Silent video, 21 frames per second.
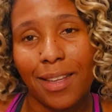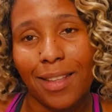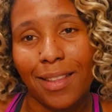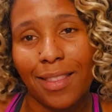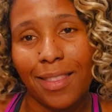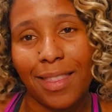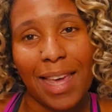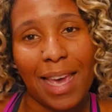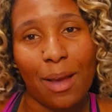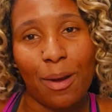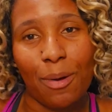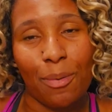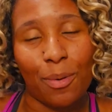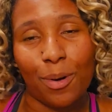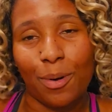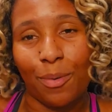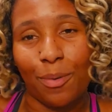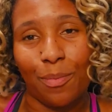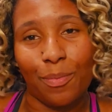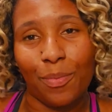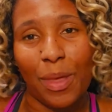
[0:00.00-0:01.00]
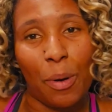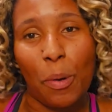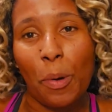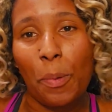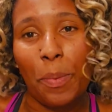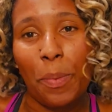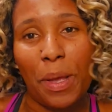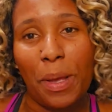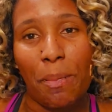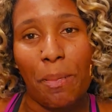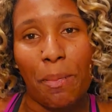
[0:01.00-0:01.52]
They were they were
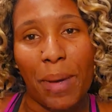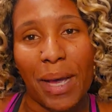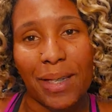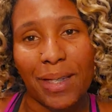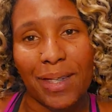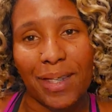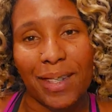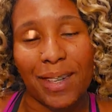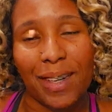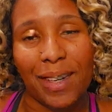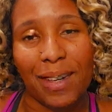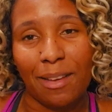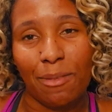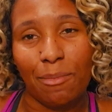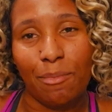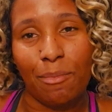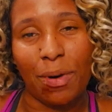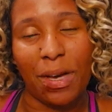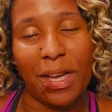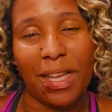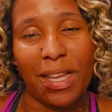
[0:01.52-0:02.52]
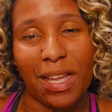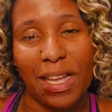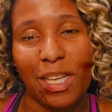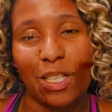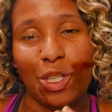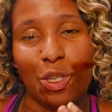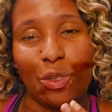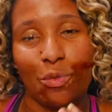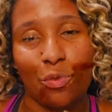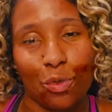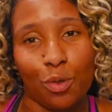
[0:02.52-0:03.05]
being messy, but at least
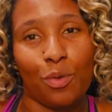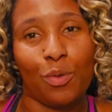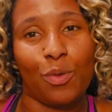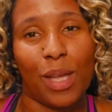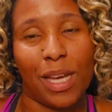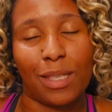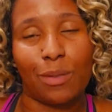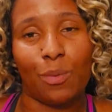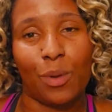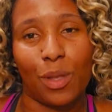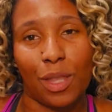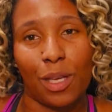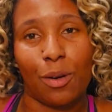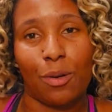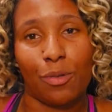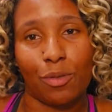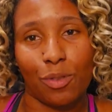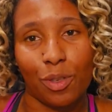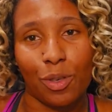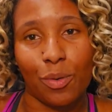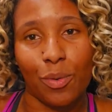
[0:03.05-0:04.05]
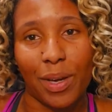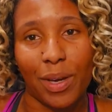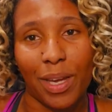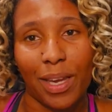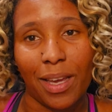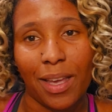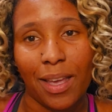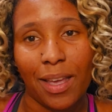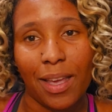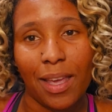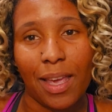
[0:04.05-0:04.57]
you knew that's what they were doing.
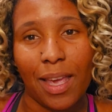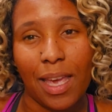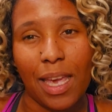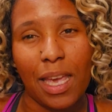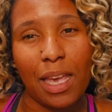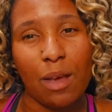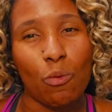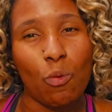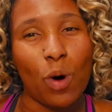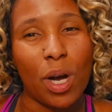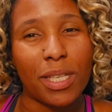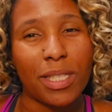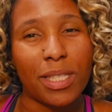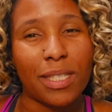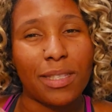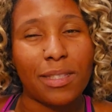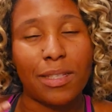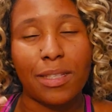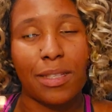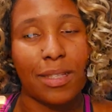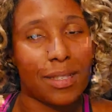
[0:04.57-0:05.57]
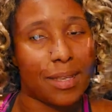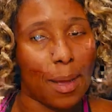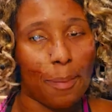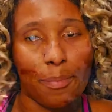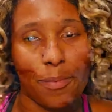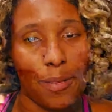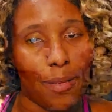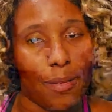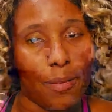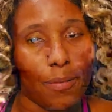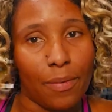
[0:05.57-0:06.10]
It wasn't
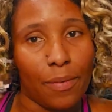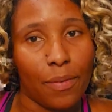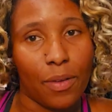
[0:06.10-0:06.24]
deceptive.